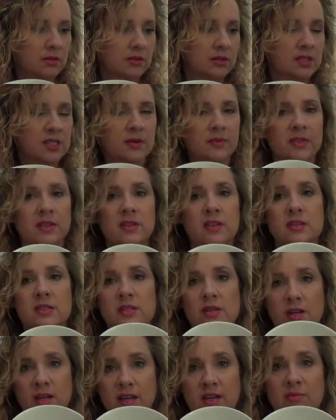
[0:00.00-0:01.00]
something that's
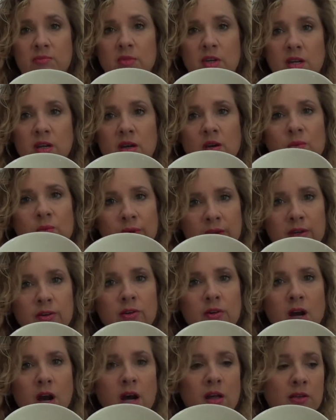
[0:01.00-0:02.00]
going to give me a real
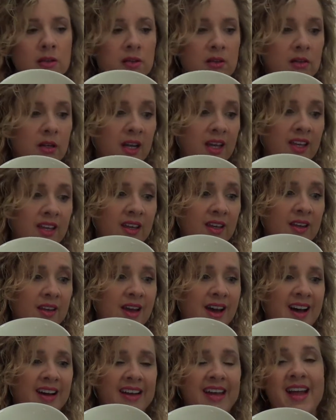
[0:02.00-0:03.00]
color, and
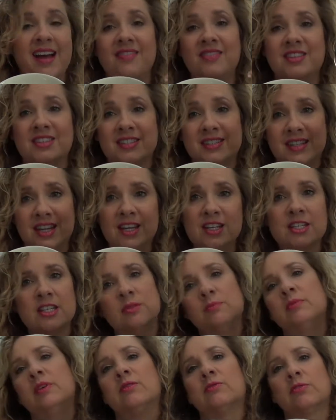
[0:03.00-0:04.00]
I had this tinted
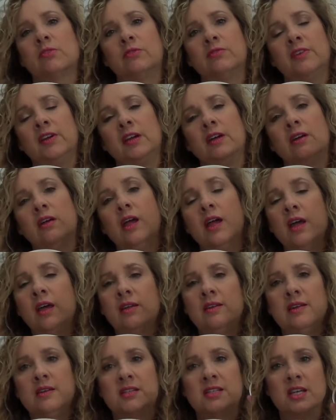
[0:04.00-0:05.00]
mineral veil.
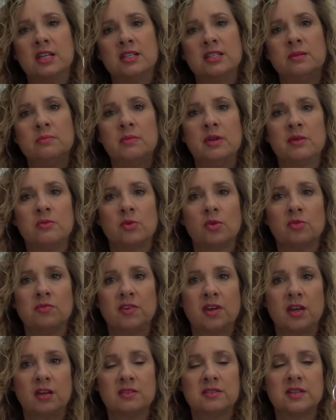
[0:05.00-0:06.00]
Now, tinted mineral
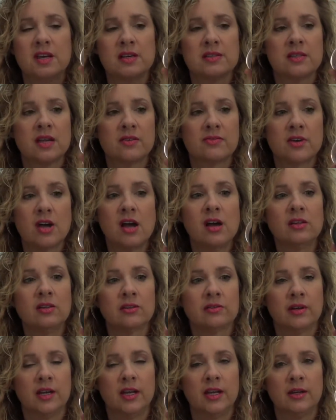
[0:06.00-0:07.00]
veil does have
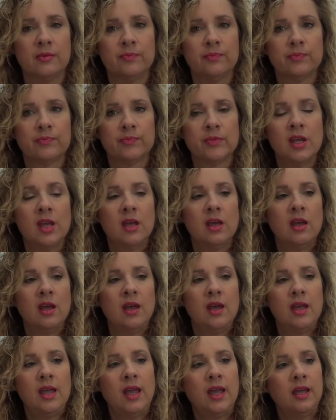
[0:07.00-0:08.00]
color in it,
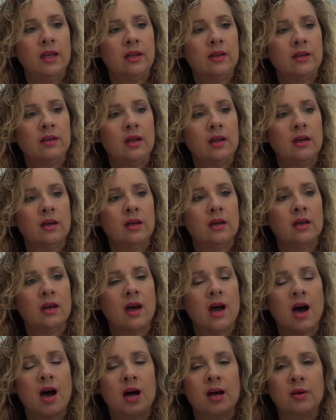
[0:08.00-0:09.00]
and
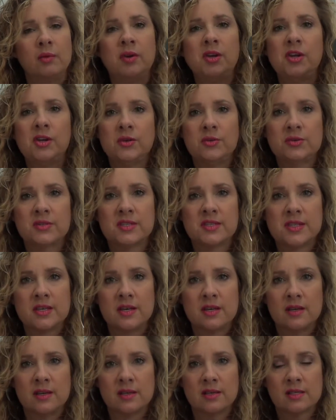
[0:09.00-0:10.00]
I would use
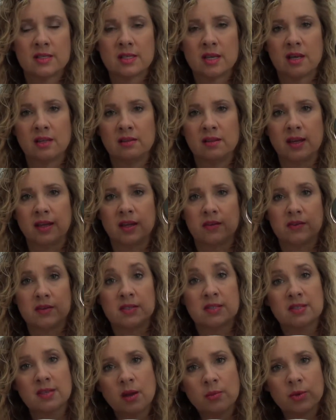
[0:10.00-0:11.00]
this like in the
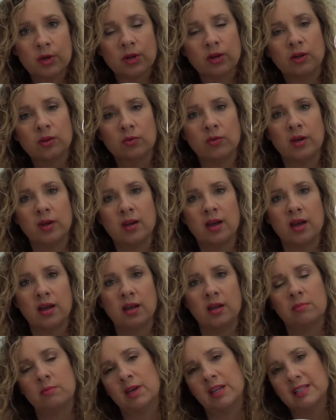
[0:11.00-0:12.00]
summer when
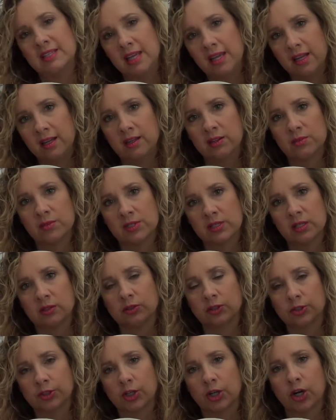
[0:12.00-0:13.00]
my tan was a
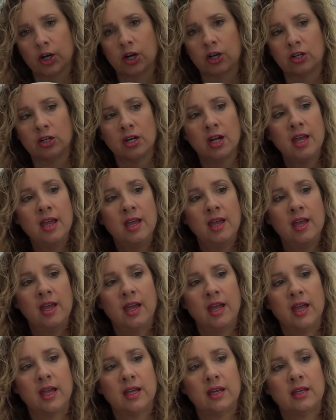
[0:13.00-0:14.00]
little darker,
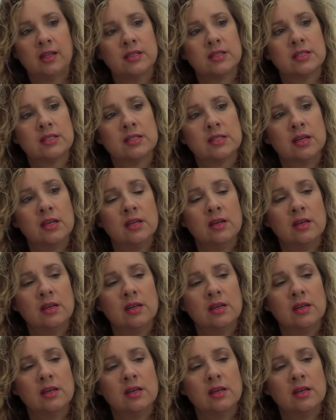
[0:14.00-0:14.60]
and